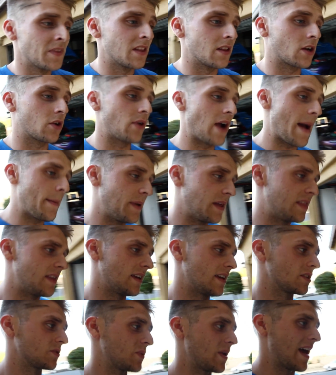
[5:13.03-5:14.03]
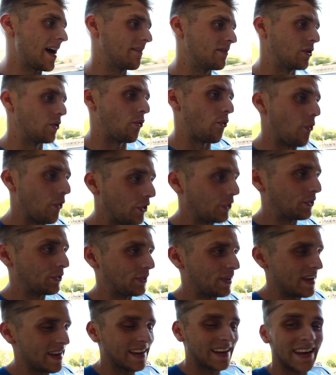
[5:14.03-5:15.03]
The crappy thing is we have an oil
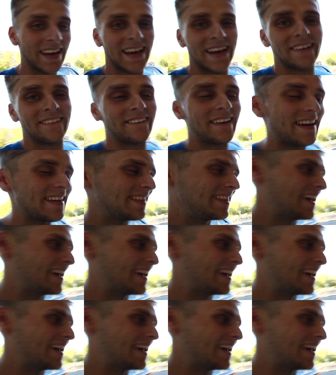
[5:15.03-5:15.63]
leak right